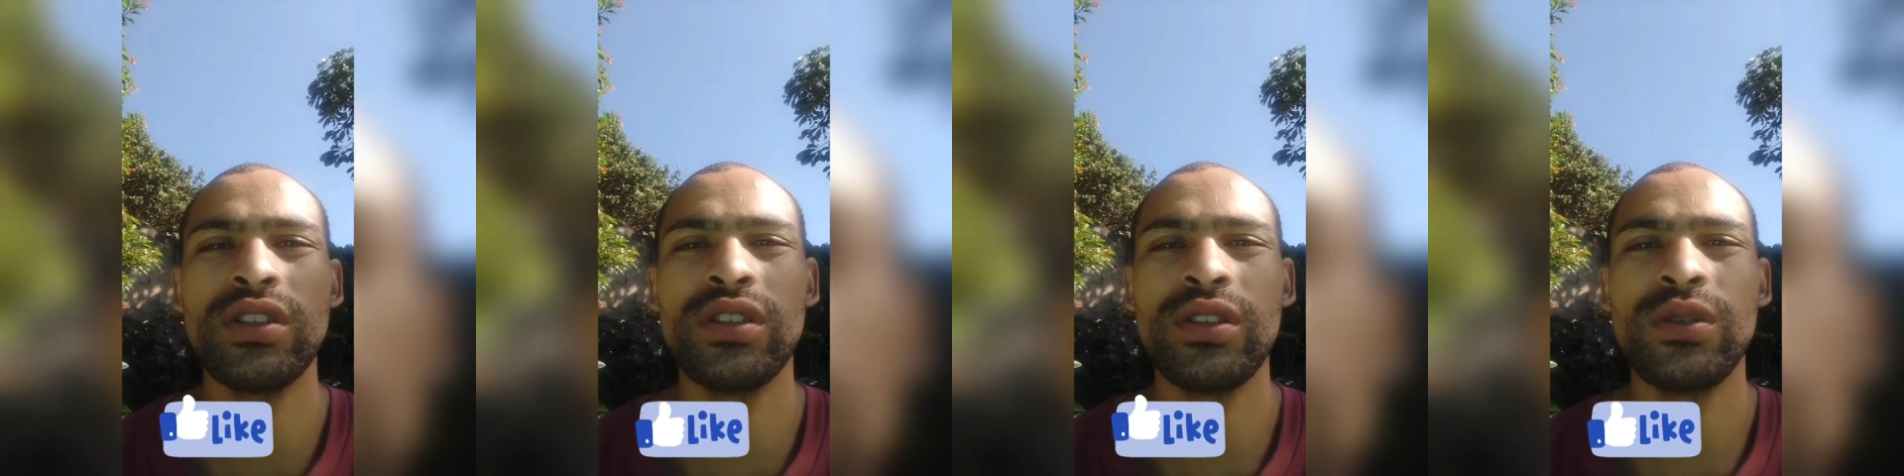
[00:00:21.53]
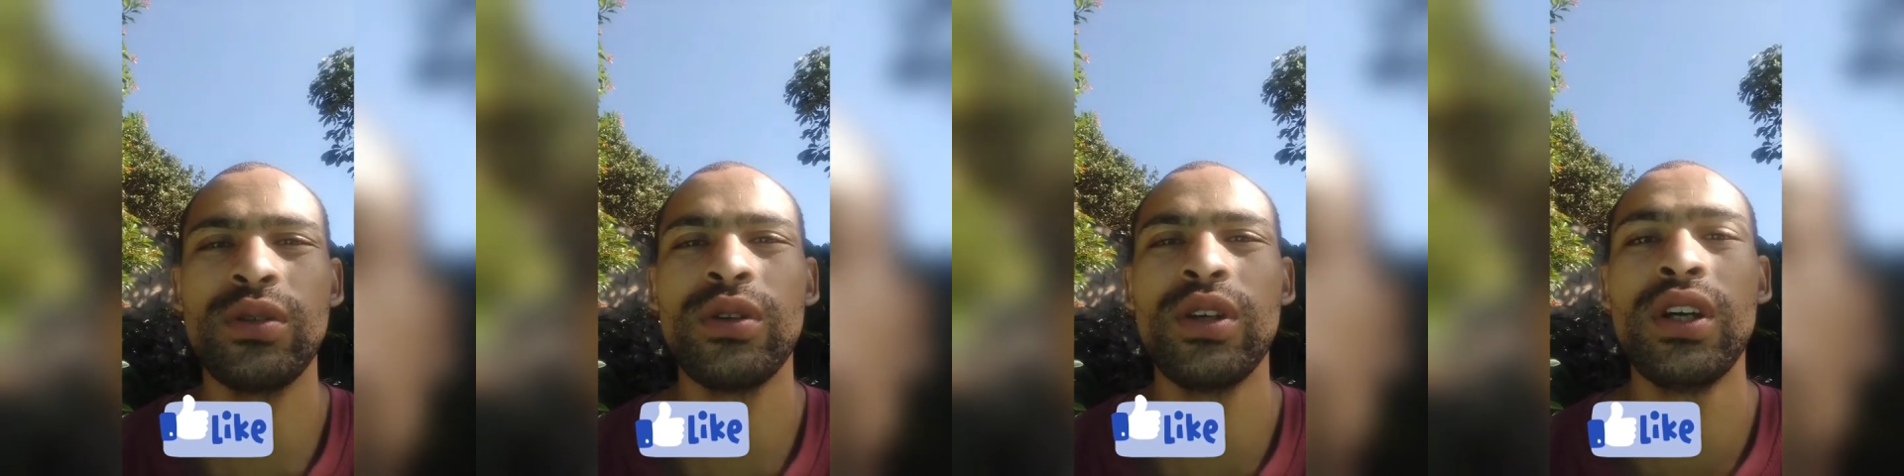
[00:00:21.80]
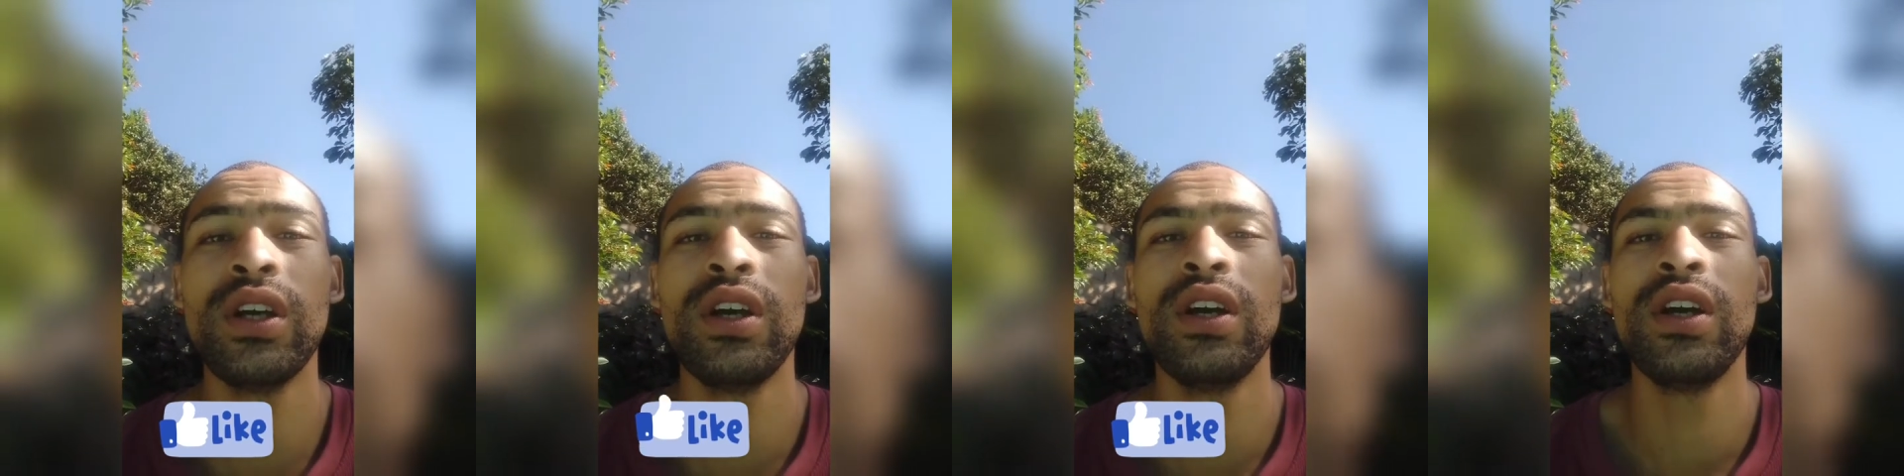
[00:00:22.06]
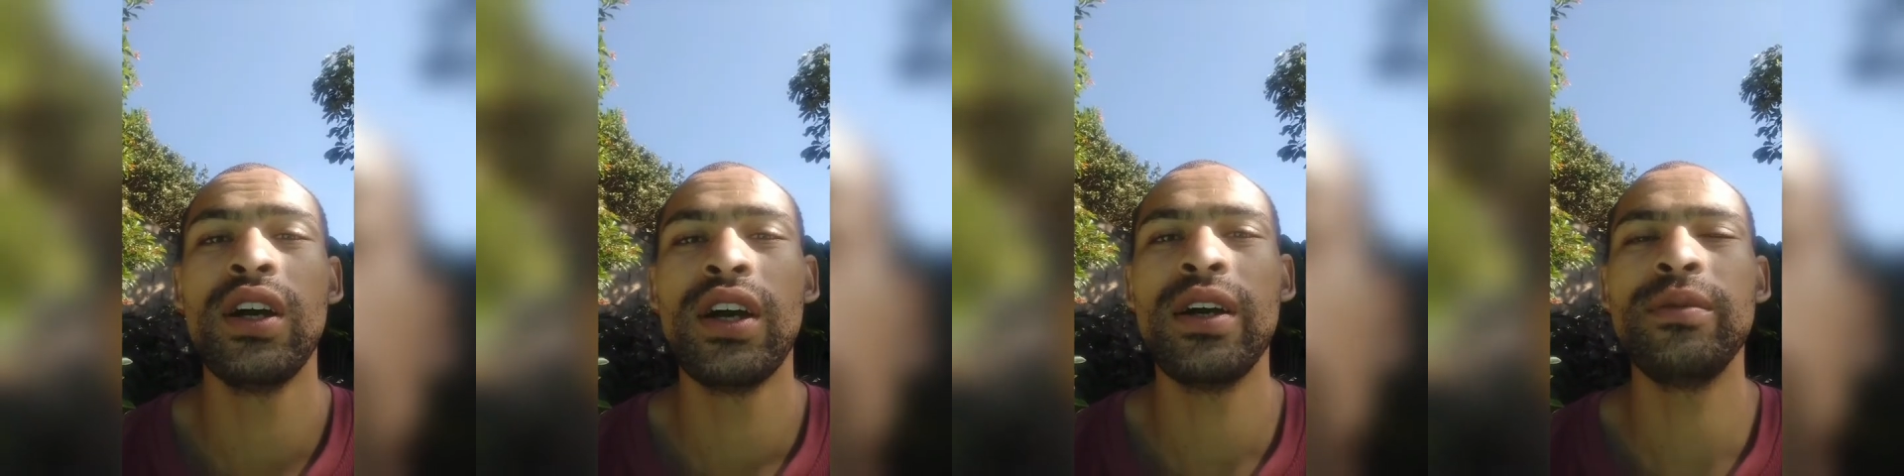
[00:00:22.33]
You know,
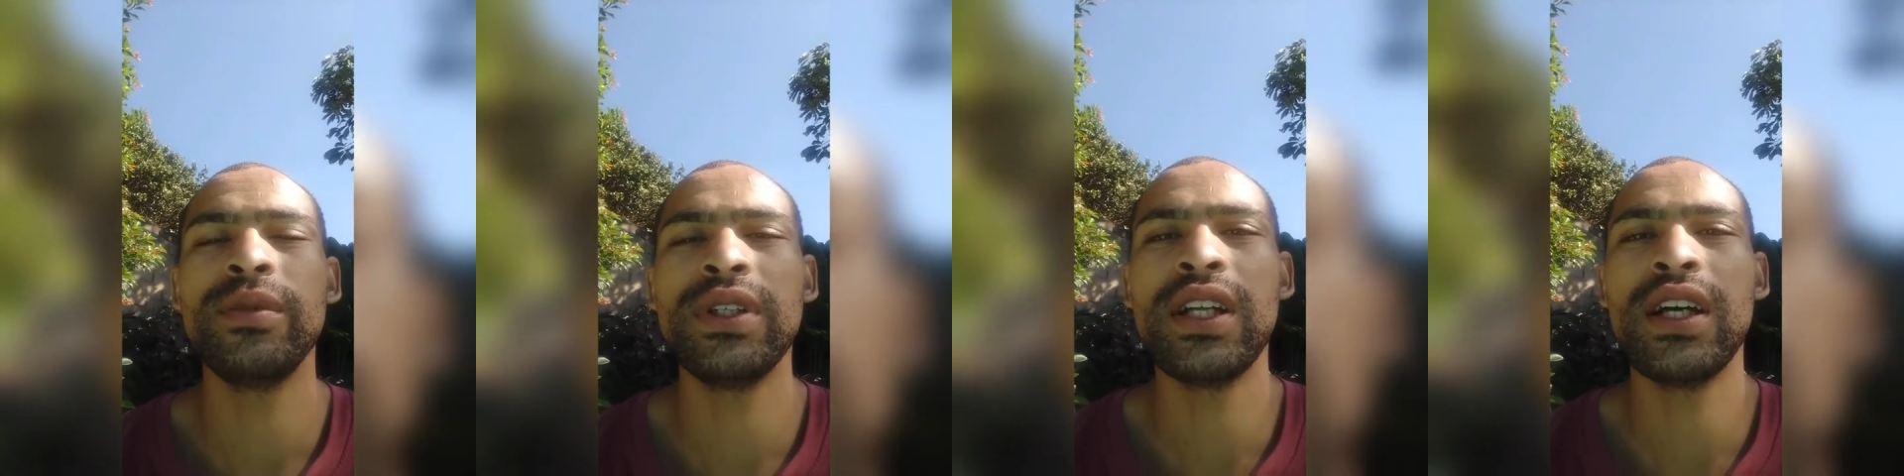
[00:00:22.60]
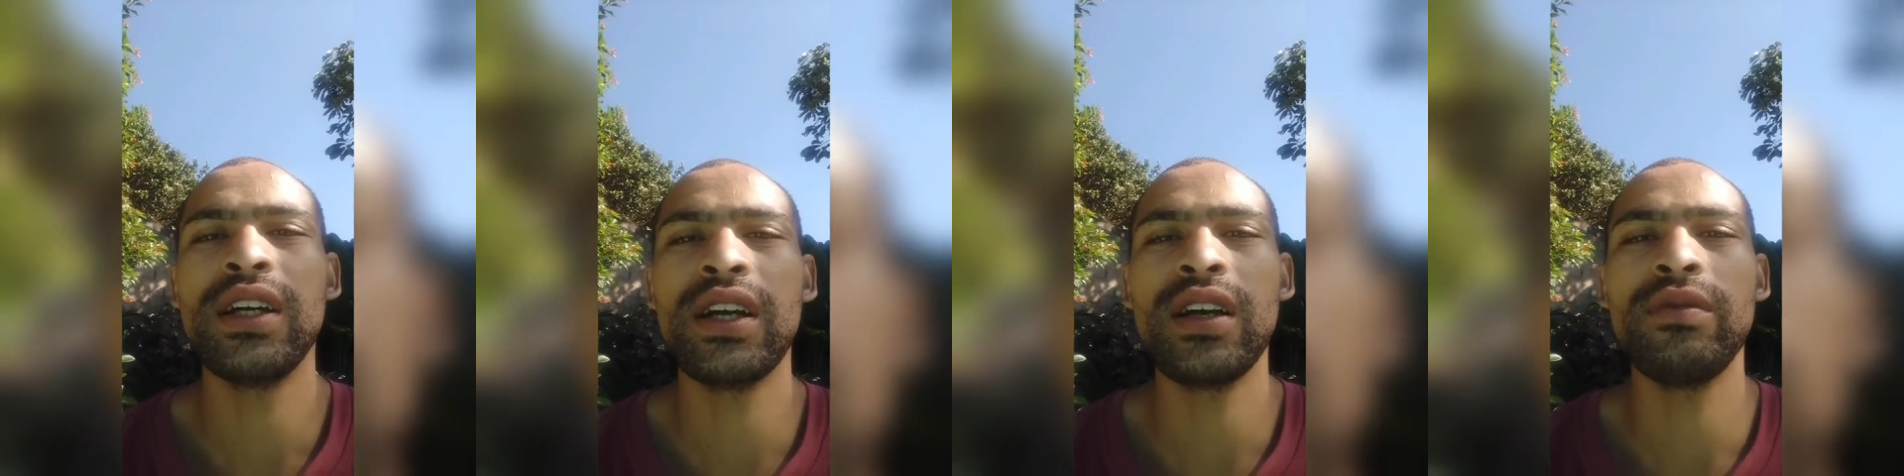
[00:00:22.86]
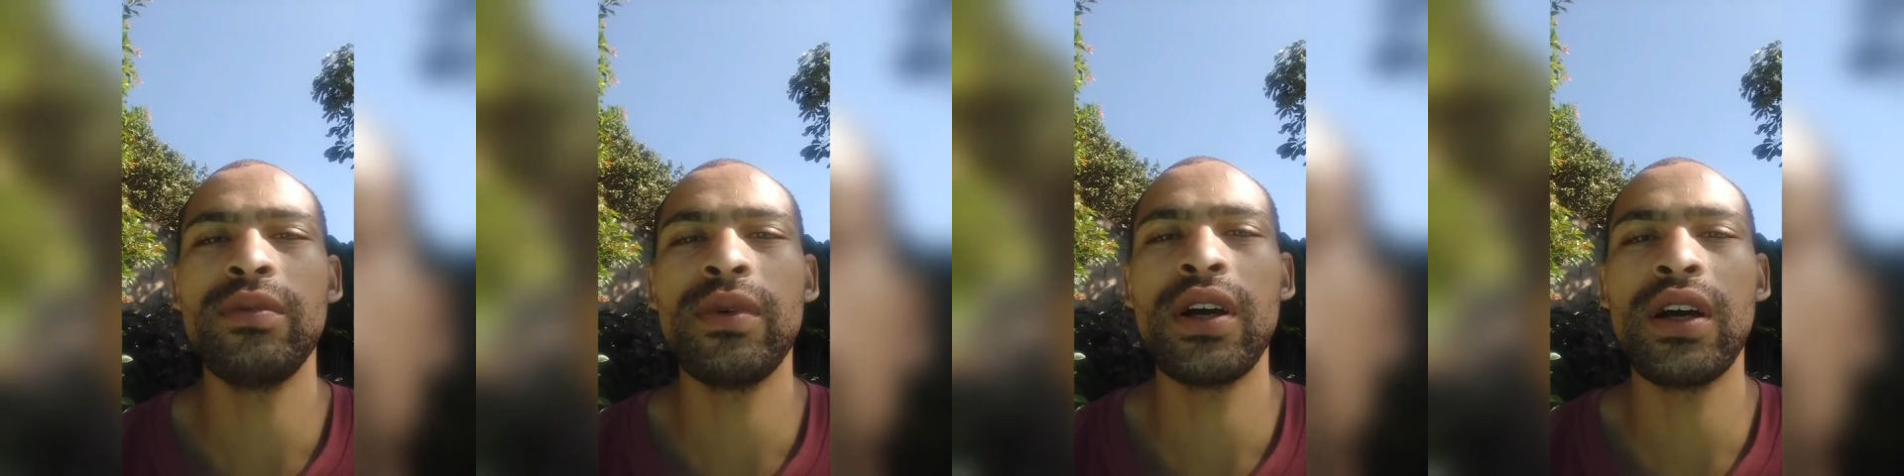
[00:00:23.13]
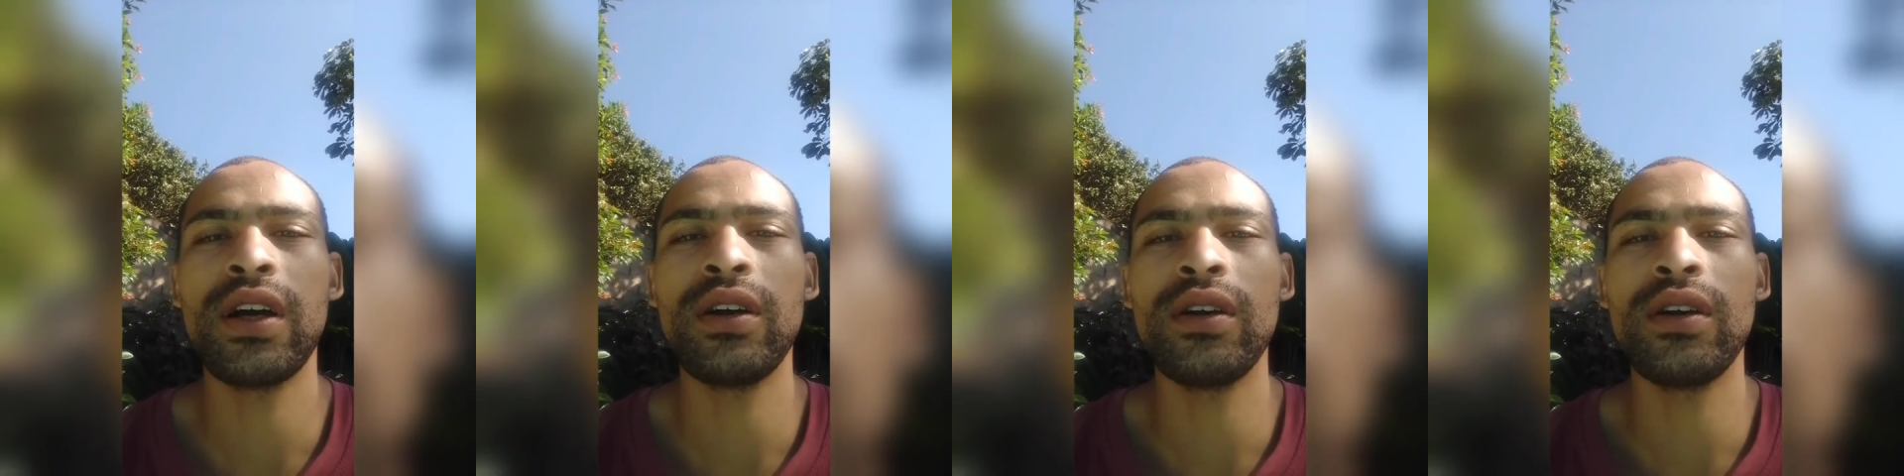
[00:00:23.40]
I mean, I I, I,